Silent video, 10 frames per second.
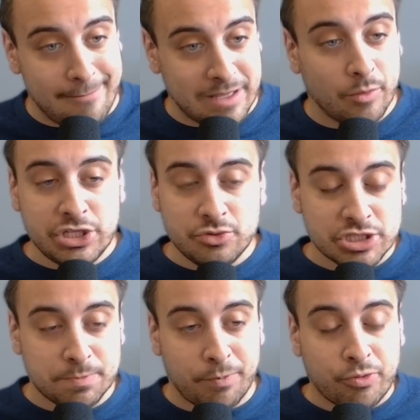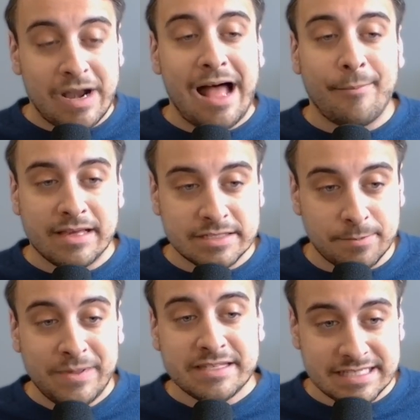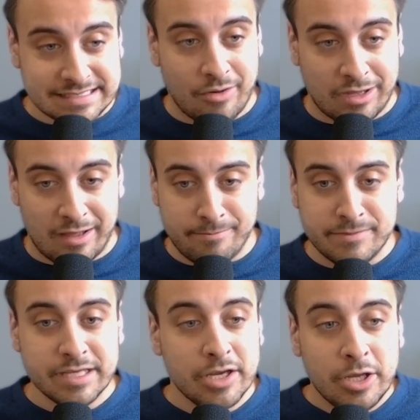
that when you just promise business outcomes,